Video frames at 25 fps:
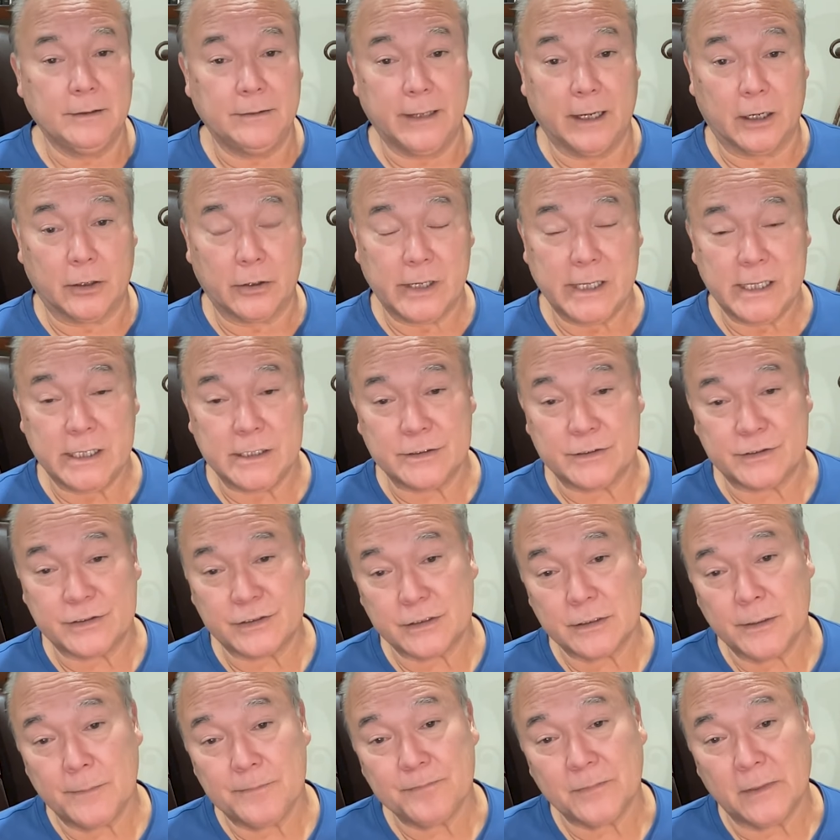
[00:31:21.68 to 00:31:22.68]
There
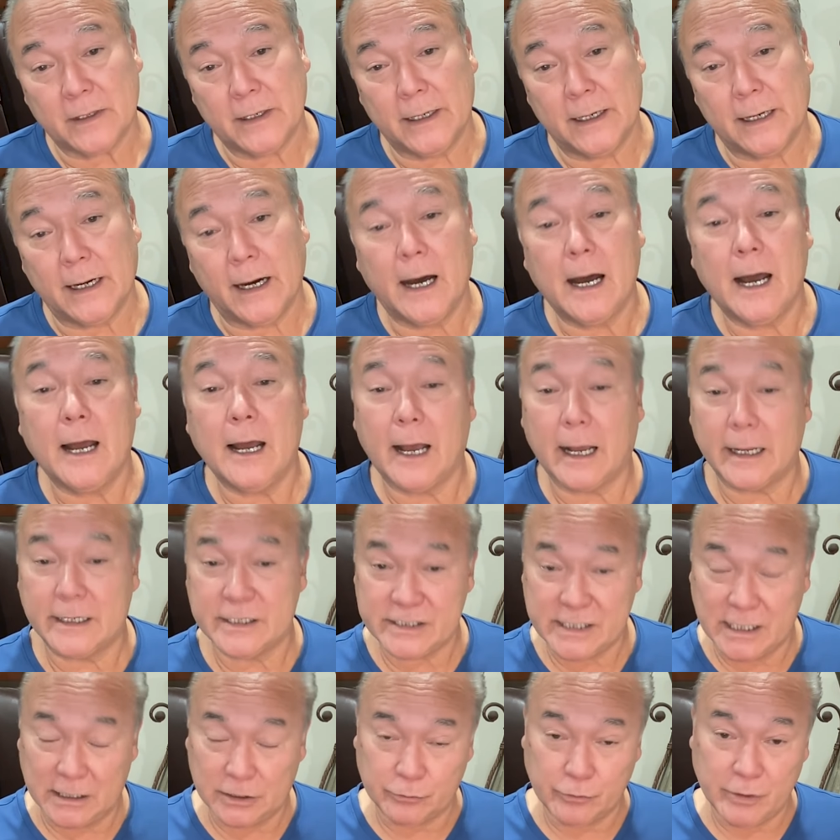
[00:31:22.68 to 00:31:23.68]
is
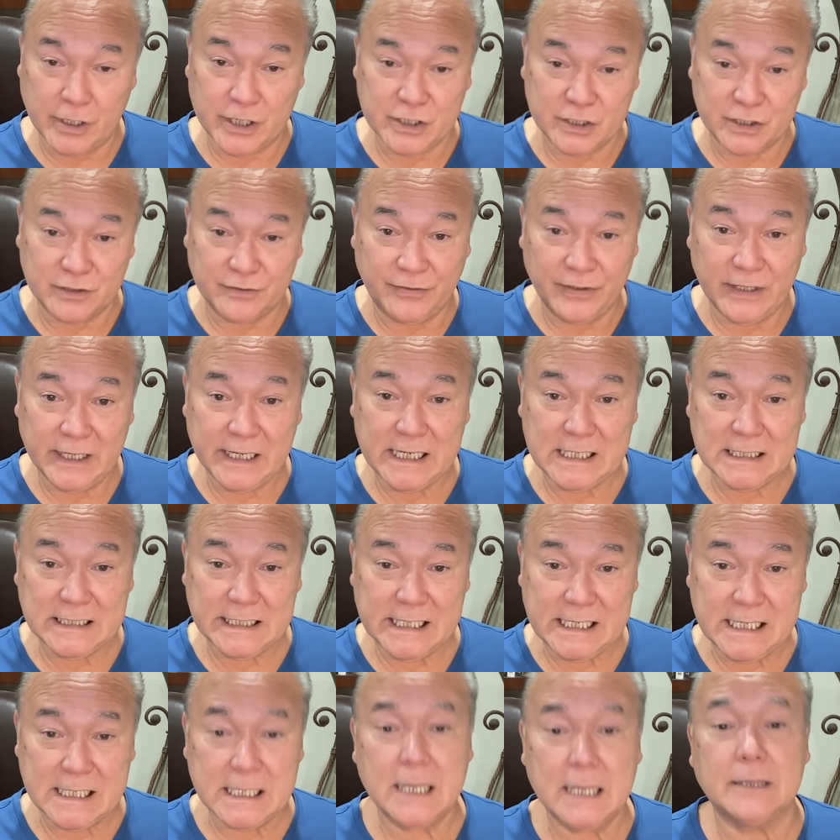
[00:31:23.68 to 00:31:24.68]
acceleration of
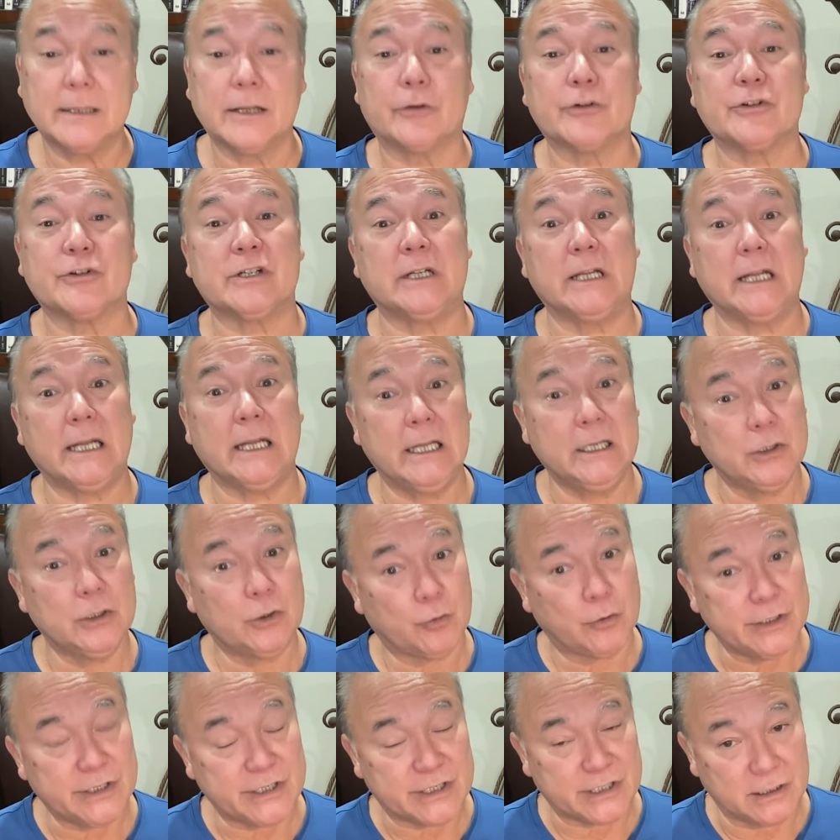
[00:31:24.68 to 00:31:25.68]
healing. There is an
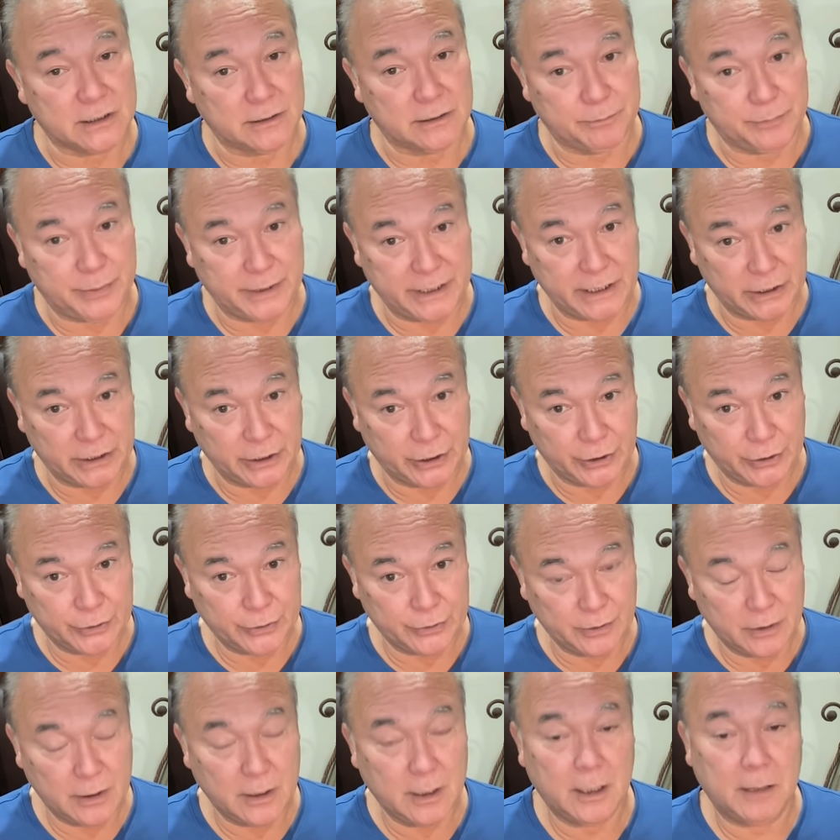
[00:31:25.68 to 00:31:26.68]
increase in
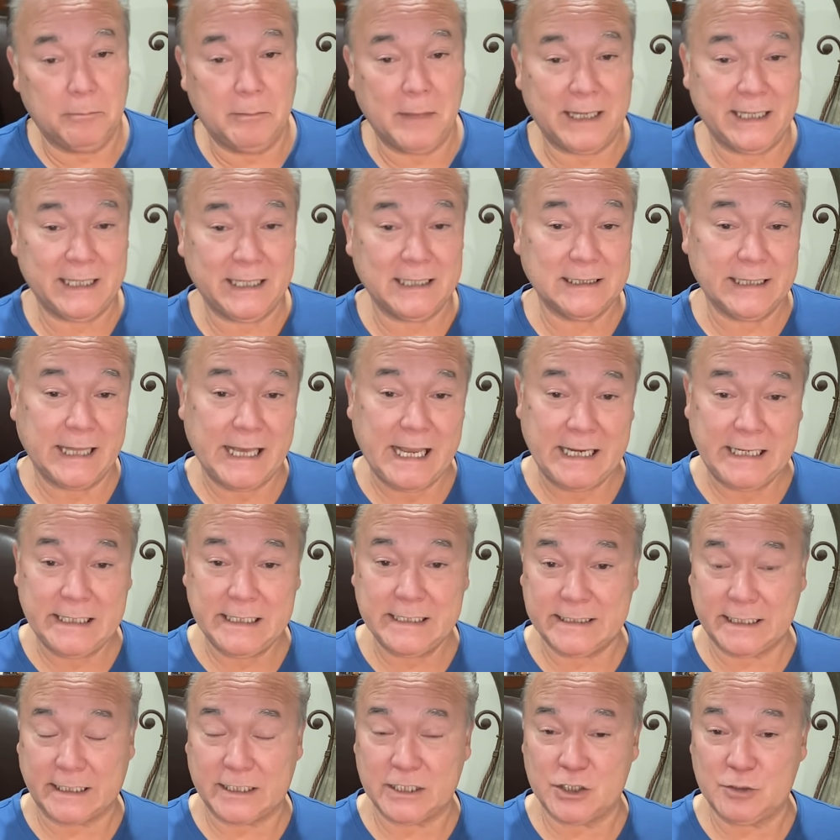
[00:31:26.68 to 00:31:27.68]
libido. Many
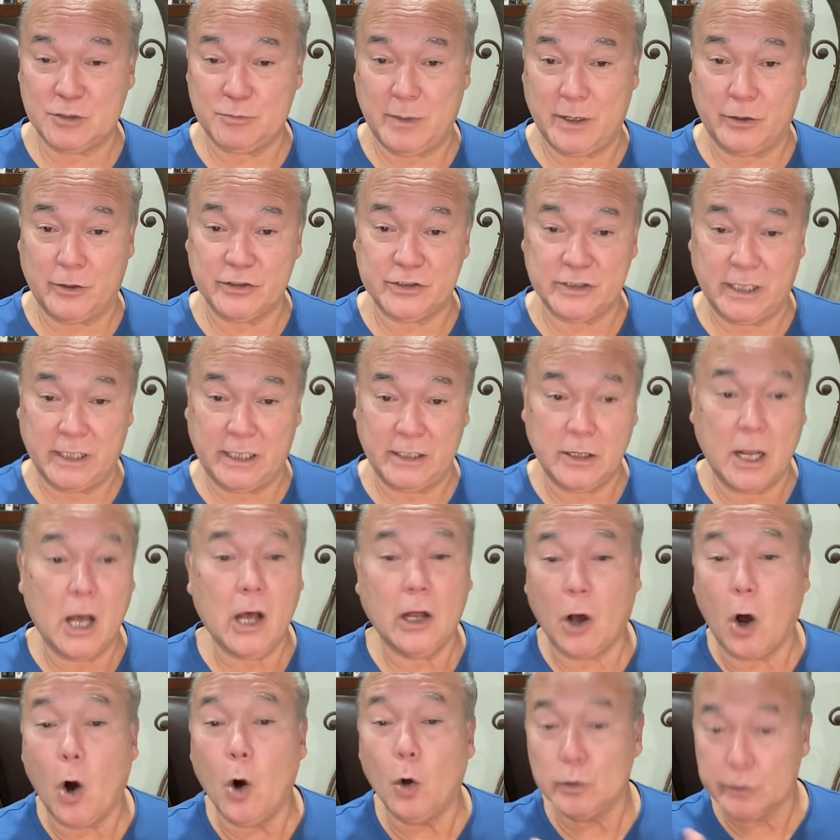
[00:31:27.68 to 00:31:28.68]
ladies experience,
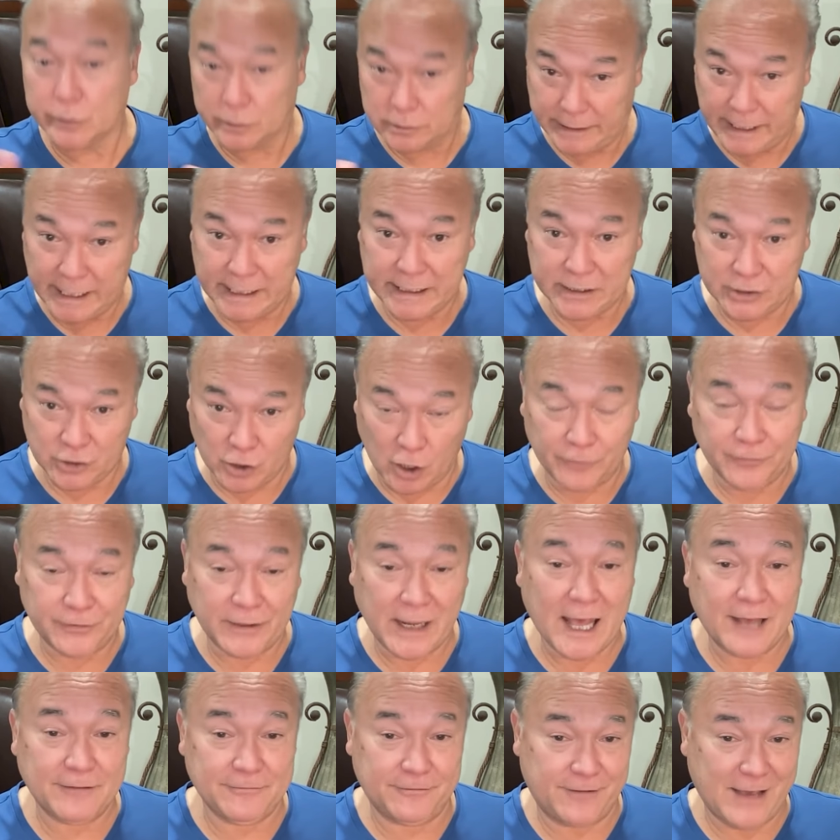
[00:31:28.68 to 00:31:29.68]
older ladies often
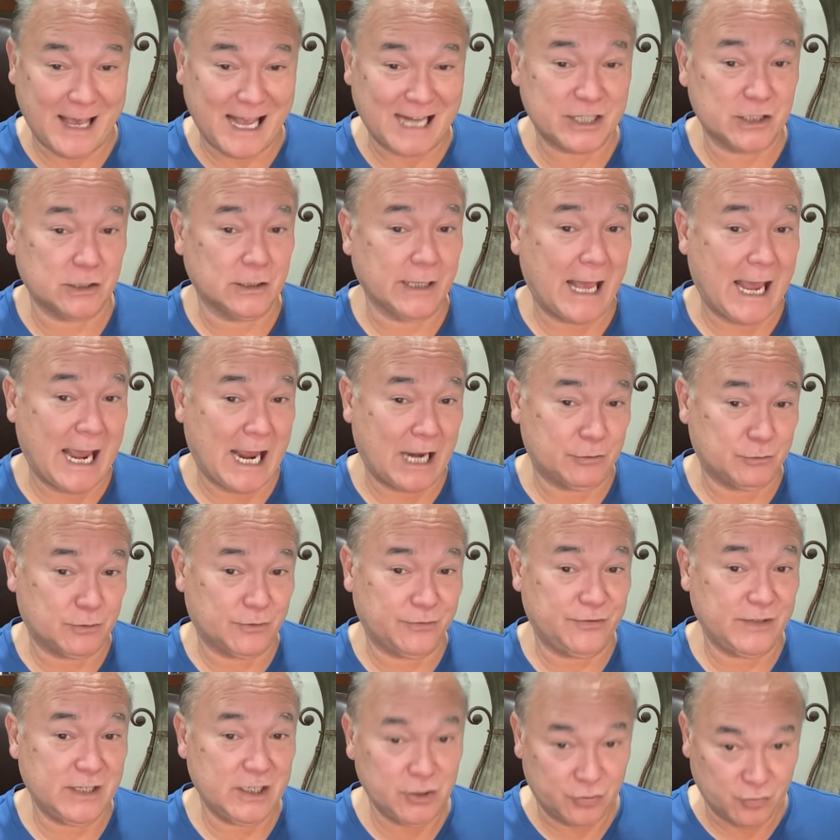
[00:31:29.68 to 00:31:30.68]
have vaginal
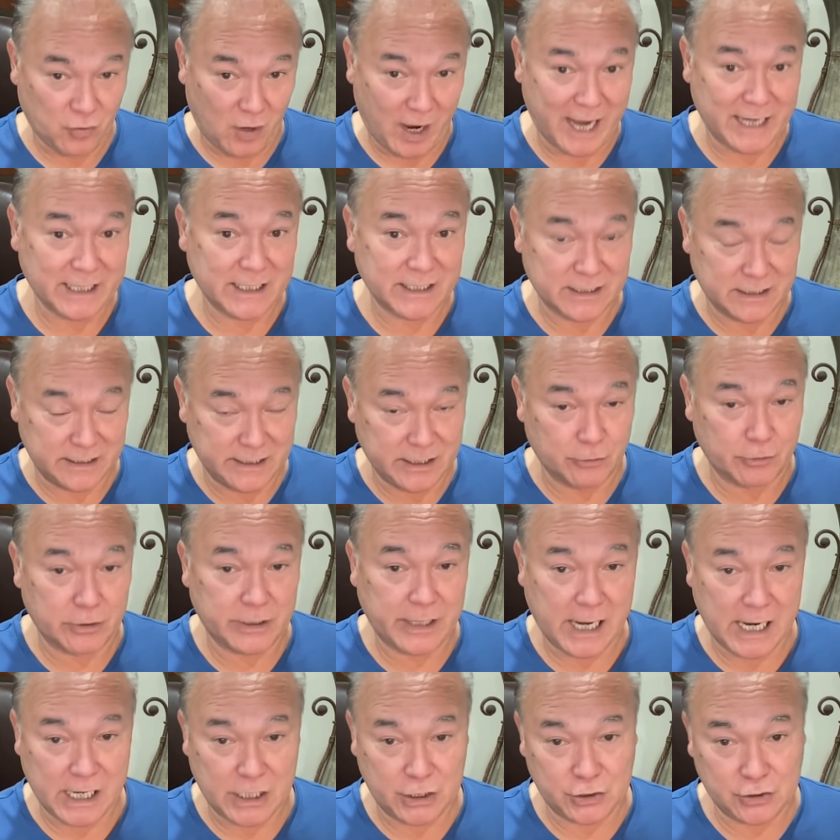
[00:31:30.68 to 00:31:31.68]
atrophy, dryness, and
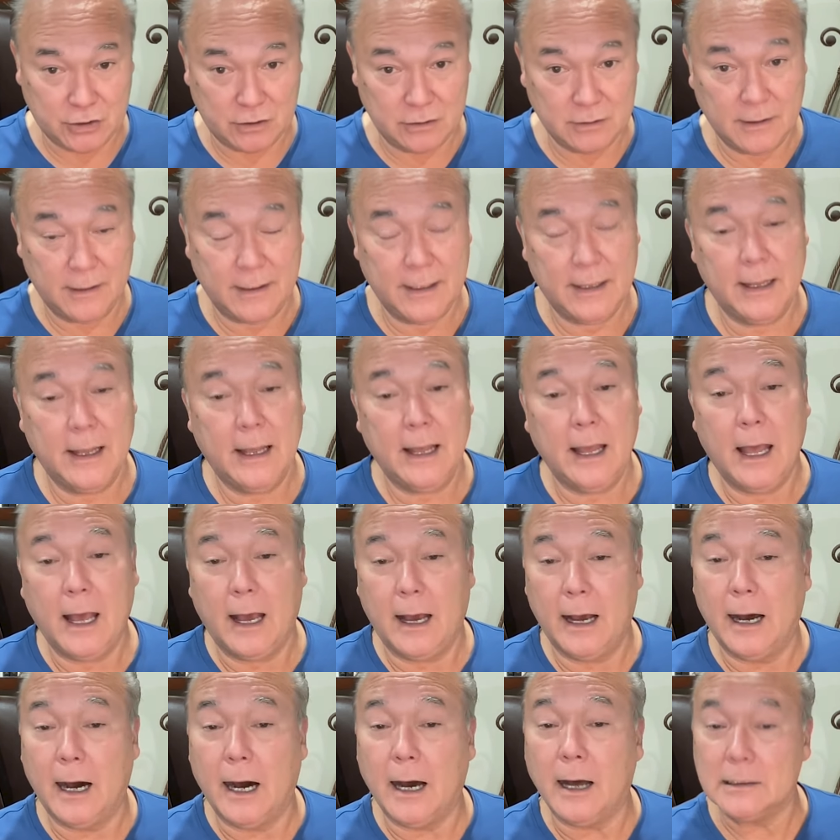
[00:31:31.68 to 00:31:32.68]
irritation.
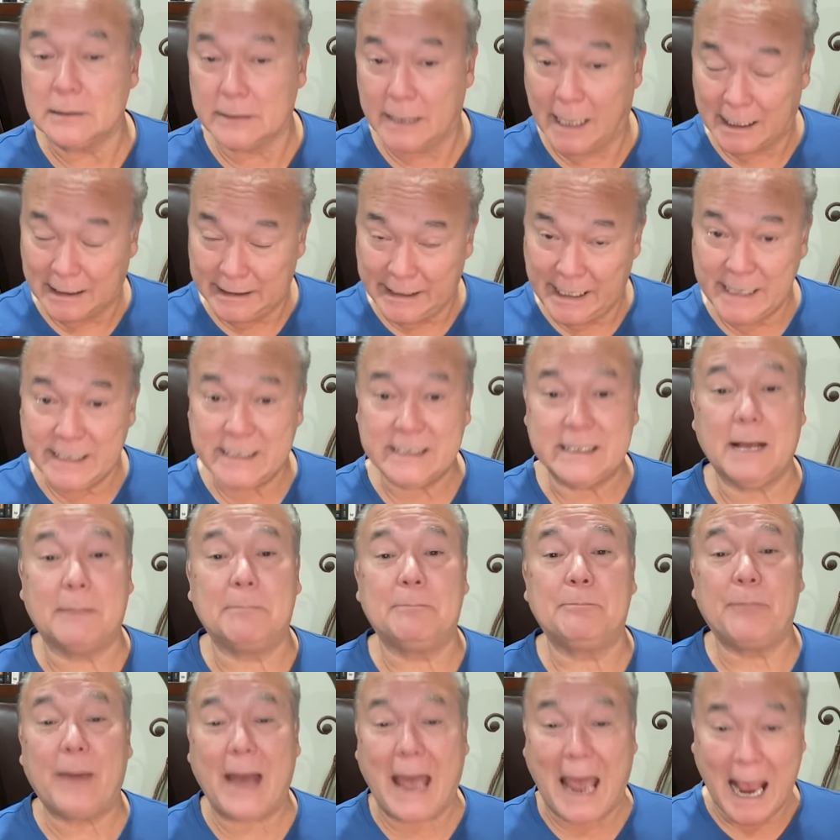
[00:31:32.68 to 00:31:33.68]
A lot of ladies
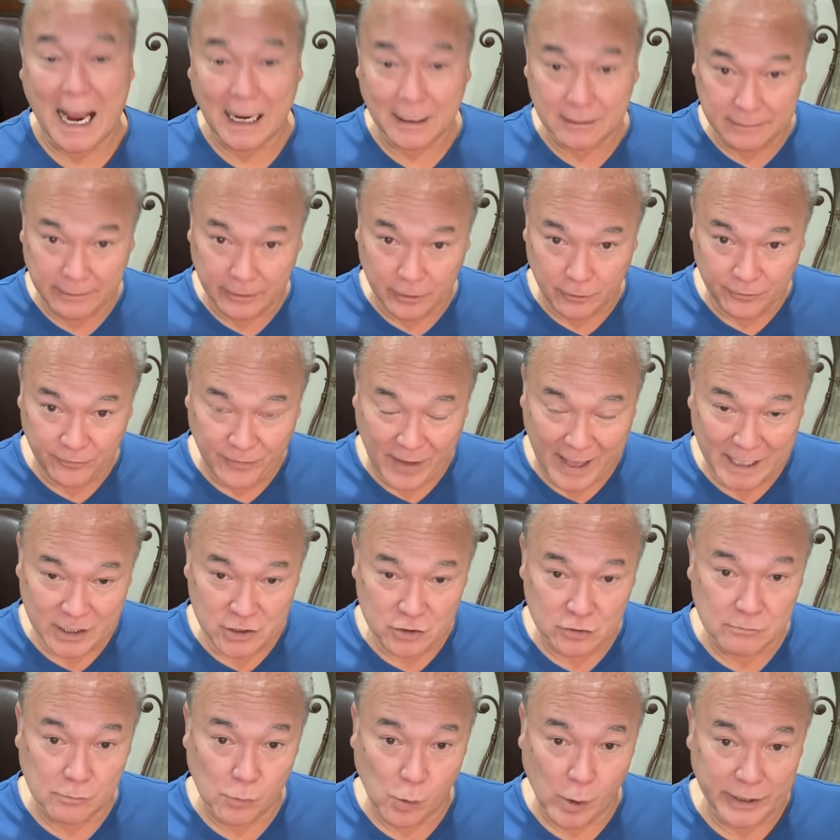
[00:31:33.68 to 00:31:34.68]
get back their
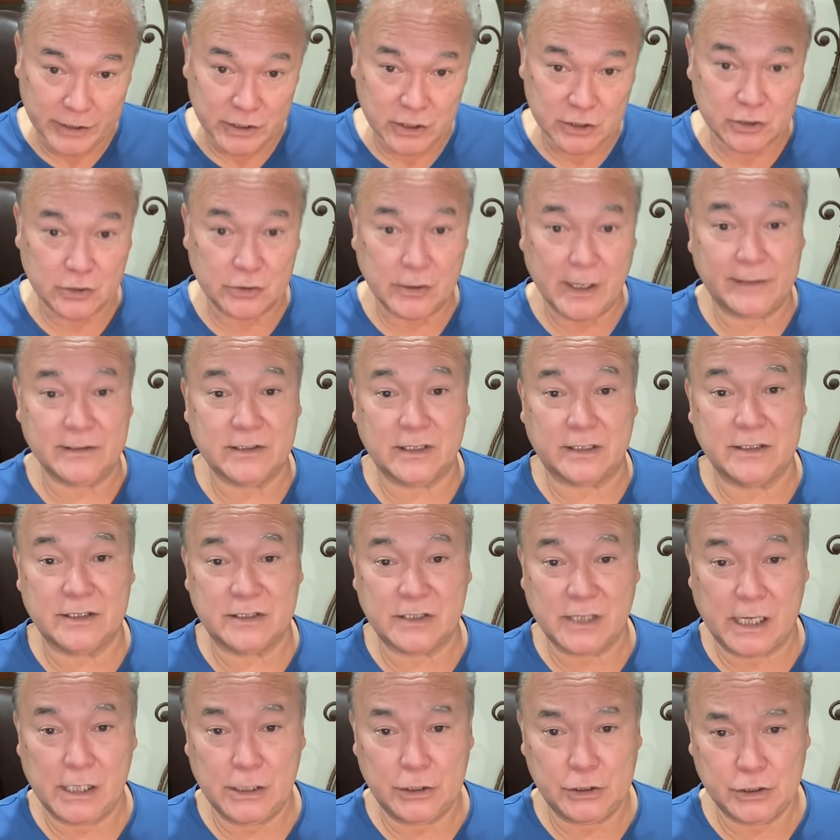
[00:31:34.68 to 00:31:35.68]
vaginal moisture and
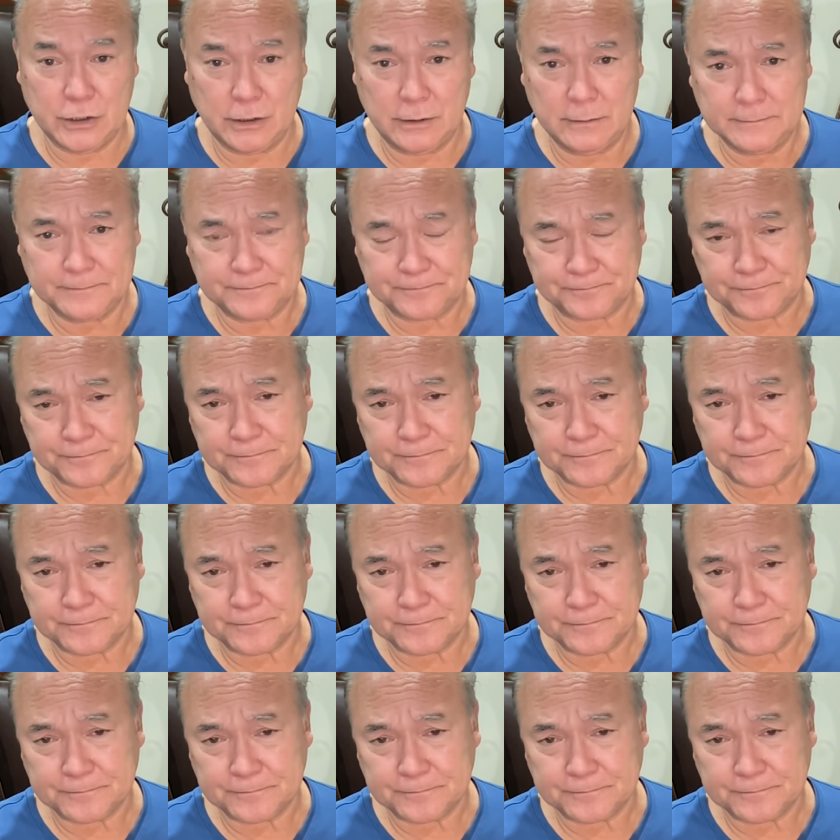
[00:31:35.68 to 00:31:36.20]
sensation.